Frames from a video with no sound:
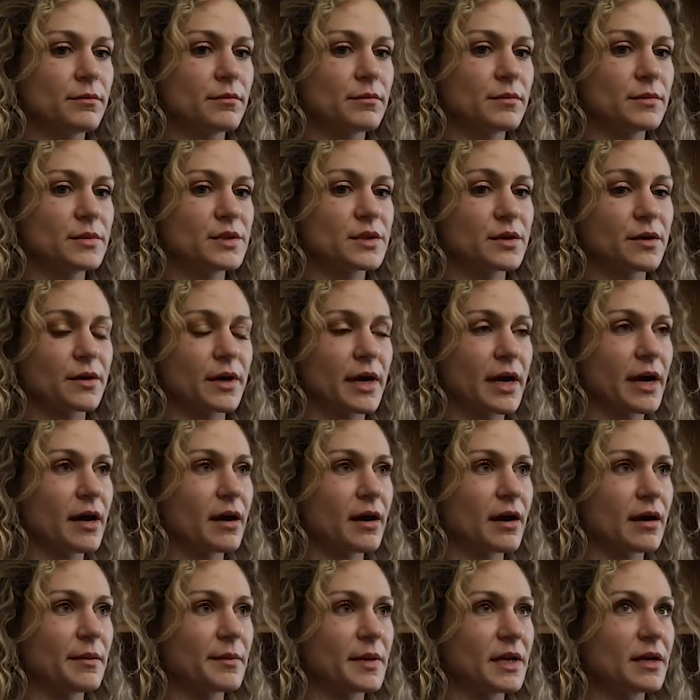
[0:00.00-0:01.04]
So
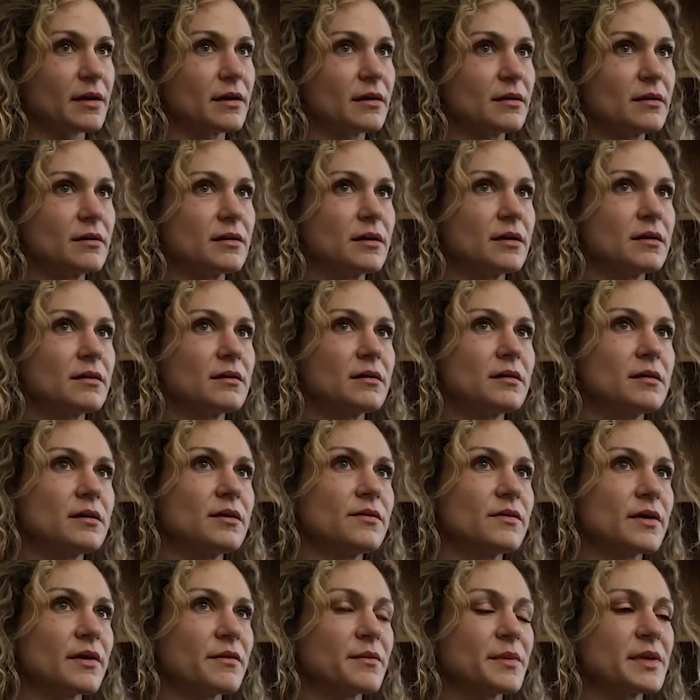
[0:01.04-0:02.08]
yeah, I mean,
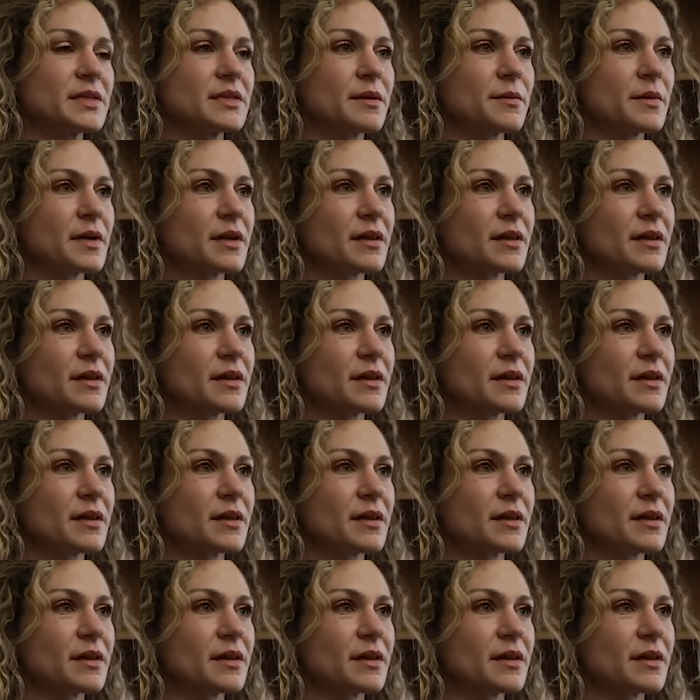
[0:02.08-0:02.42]
you've given me something